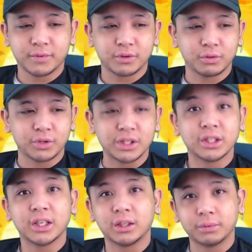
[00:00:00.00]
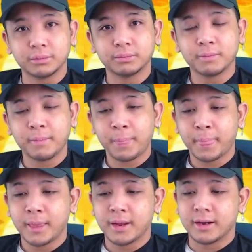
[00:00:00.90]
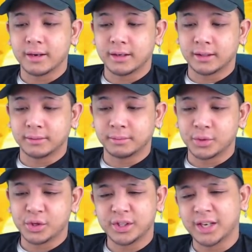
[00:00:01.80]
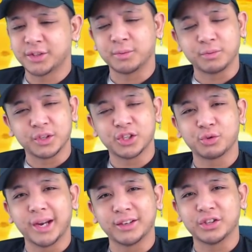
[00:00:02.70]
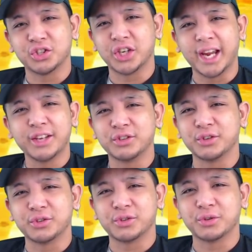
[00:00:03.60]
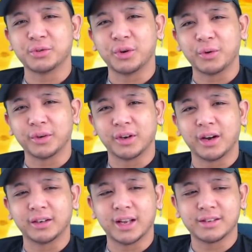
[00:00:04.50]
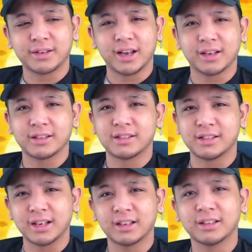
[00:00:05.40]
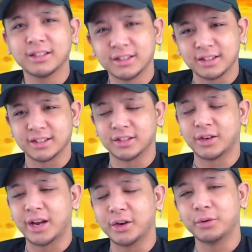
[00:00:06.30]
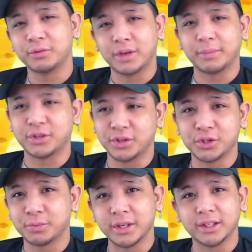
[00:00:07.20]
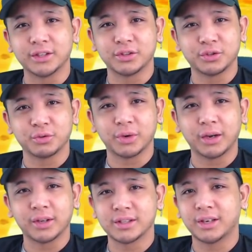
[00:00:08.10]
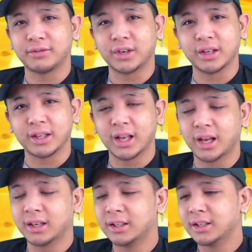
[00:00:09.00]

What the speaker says: So she's gonna help him. She's got some strange chain jutsu going on. That's kind of sick. You know, I know, I mean, she used to be a ninja too, right? Let's not forget that.